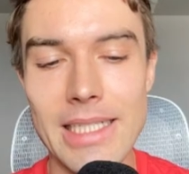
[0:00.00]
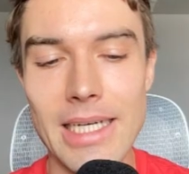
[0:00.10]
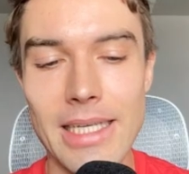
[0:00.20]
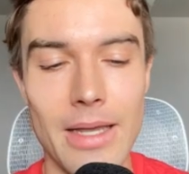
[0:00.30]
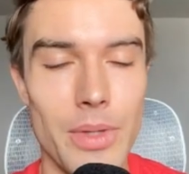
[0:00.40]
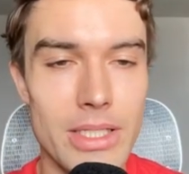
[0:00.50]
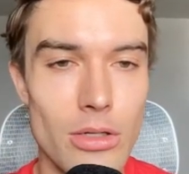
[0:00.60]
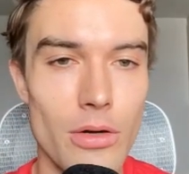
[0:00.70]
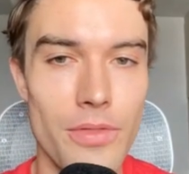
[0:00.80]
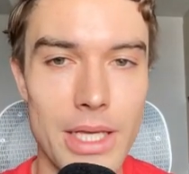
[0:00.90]
yeah, there's a
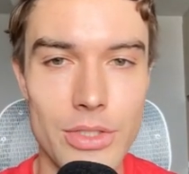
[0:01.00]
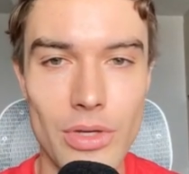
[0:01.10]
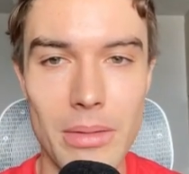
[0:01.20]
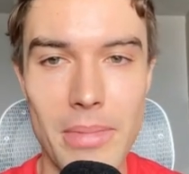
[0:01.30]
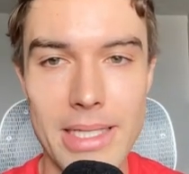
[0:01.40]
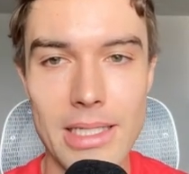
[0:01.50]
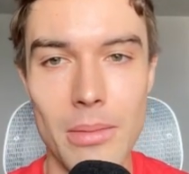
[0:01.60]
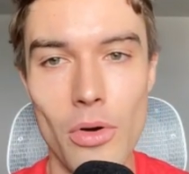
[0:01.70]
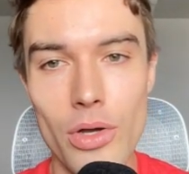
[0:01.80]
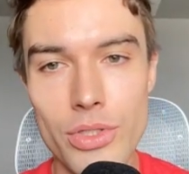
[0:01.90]
lot of things you can mess
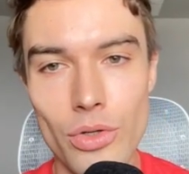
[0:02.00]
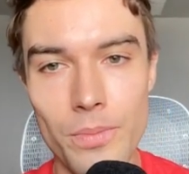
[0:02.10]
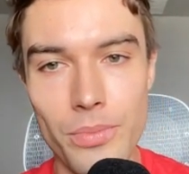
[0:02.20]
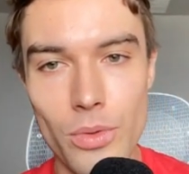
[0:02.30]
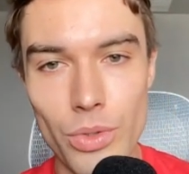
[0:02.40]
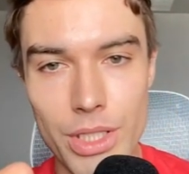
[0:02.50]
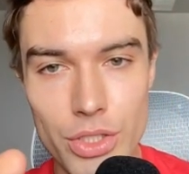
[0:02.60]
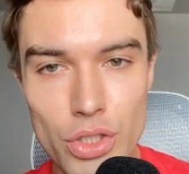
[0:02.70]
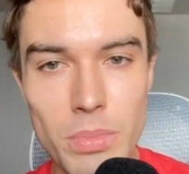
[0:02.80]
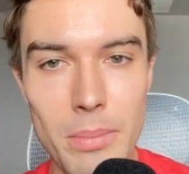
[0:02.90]
up. Also with the
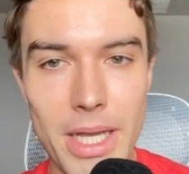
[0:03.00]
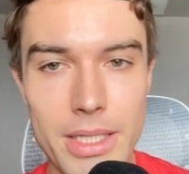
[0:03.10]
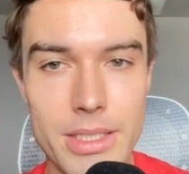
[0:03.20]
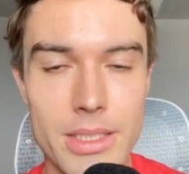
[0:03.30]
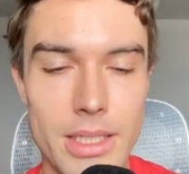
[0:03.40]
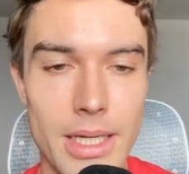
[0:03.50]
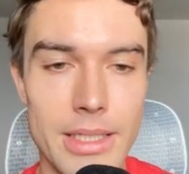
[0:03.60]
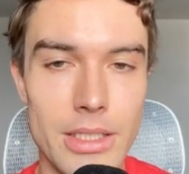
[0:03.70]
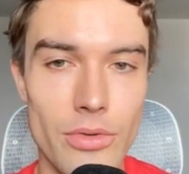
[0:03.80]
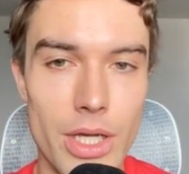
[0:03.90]
Supabase
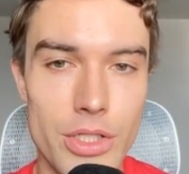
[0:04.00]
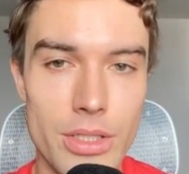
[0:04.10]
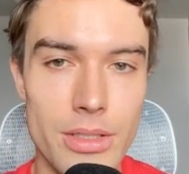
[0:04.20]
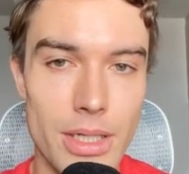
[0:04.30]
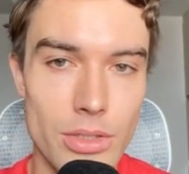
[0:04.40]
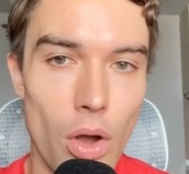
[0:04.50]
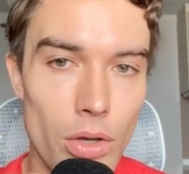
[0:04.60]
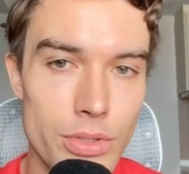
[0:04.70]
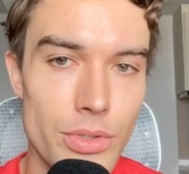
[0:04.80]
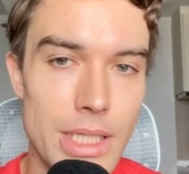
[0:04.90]
integration, there's
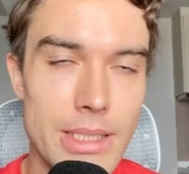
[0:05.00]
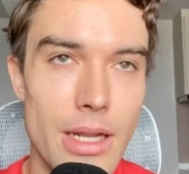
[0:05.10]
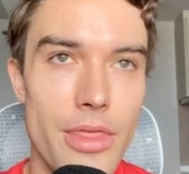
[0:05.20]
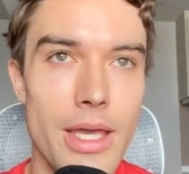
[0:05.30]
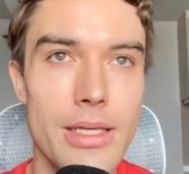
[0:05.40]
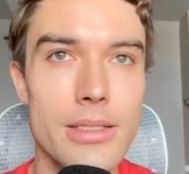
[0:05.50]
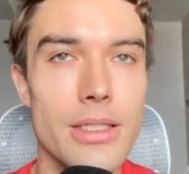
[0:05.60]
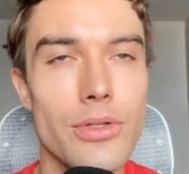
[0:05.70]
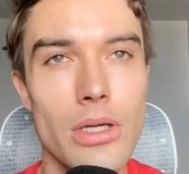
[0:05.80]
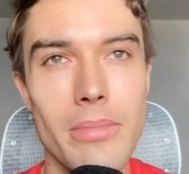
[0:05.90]
also easily things
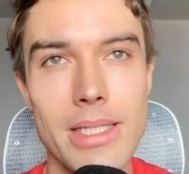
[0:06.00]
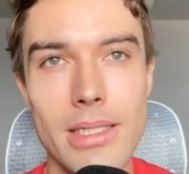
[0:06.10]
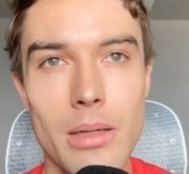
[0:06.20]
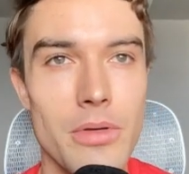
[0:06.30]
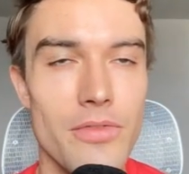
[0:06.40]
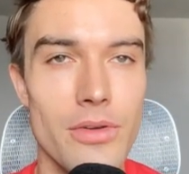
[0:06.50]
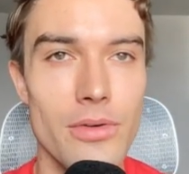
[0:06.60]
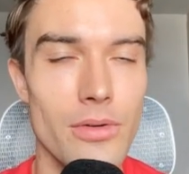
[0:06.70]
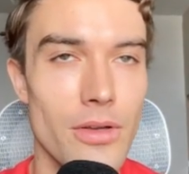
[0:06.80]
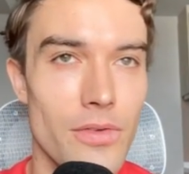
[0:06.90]
that you can mess up if
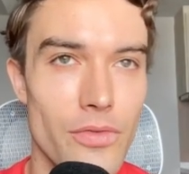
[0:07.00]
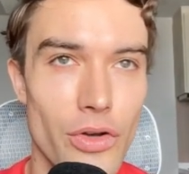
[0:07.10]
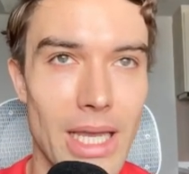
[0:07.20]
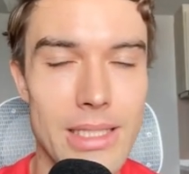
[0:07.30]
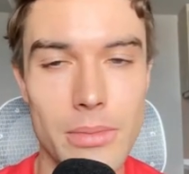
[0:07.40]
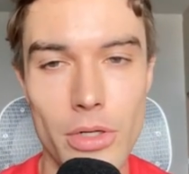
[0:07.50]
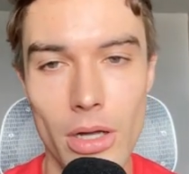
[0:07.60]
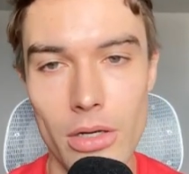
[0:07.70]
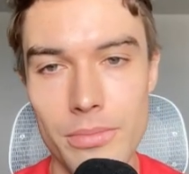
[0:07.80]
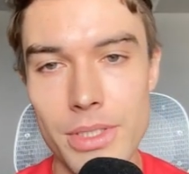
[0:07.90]
you forget some
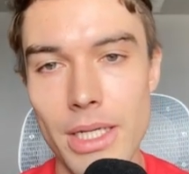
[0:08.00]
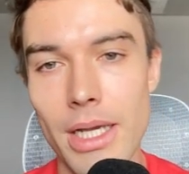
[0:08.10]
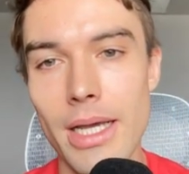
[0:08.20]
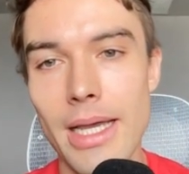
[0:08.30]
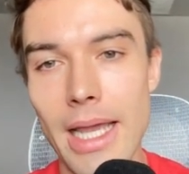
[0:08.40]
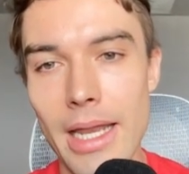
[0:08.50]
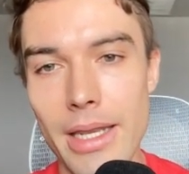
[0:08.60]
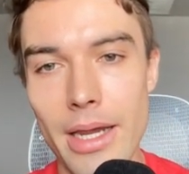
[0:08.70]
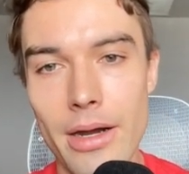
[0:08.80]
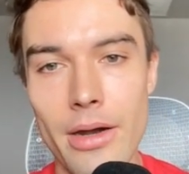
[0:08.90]
columns in
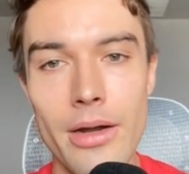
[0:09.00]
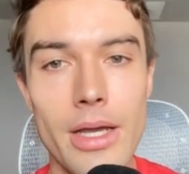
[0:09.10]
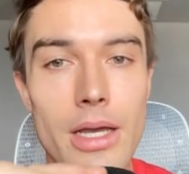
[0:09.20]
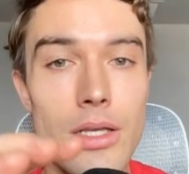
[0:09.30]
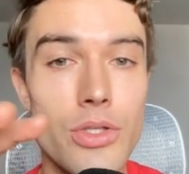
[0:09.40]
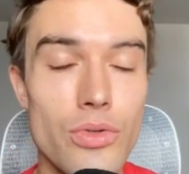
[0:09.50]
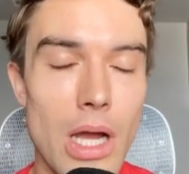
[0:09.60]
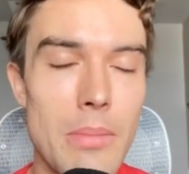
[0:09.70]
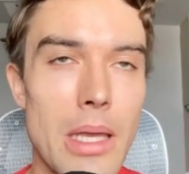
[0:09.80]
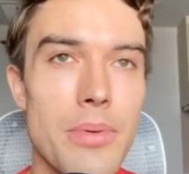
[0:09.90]
there.
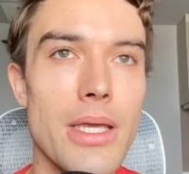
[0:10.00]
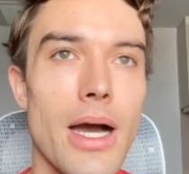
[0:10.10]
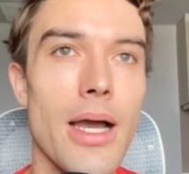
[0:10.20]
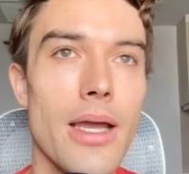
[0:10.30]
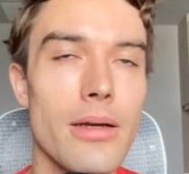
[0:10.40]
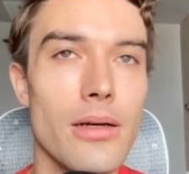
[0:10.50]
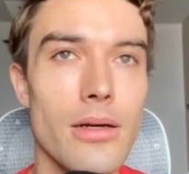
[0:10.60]
Stripe API